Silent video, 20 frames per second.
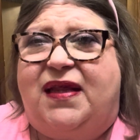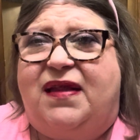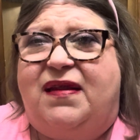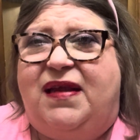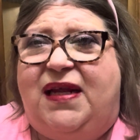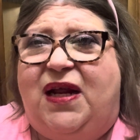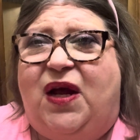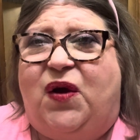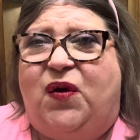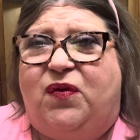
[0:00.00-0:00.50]

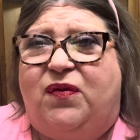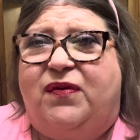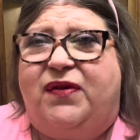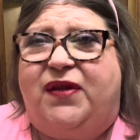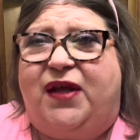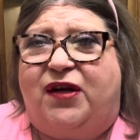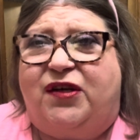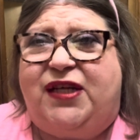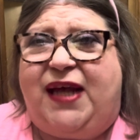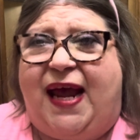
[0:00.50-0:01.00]
you know,
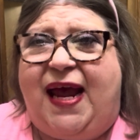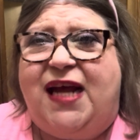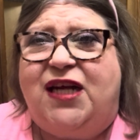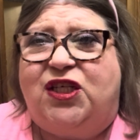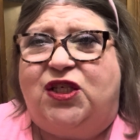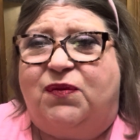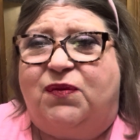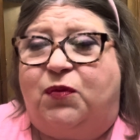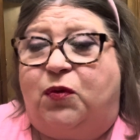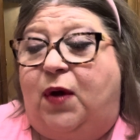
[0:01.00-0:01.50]
they're
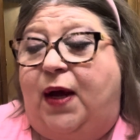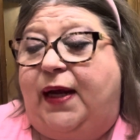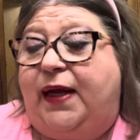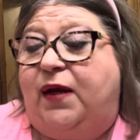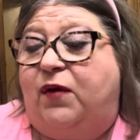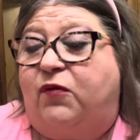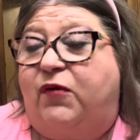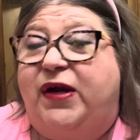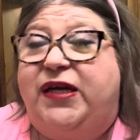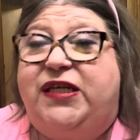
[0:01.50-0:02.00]
tangible. I
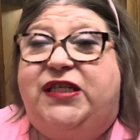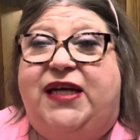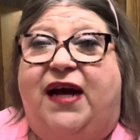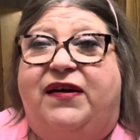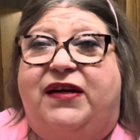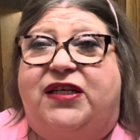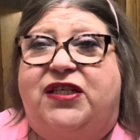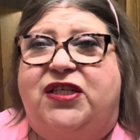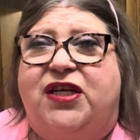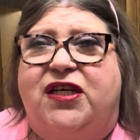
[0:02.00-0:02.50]
can reach
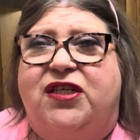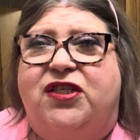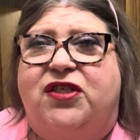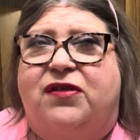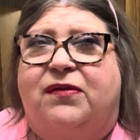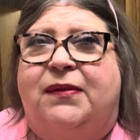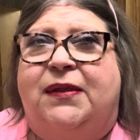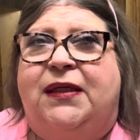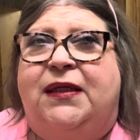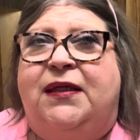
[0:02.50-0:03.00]
out and touch
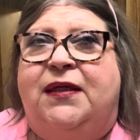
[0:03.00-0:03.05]
them.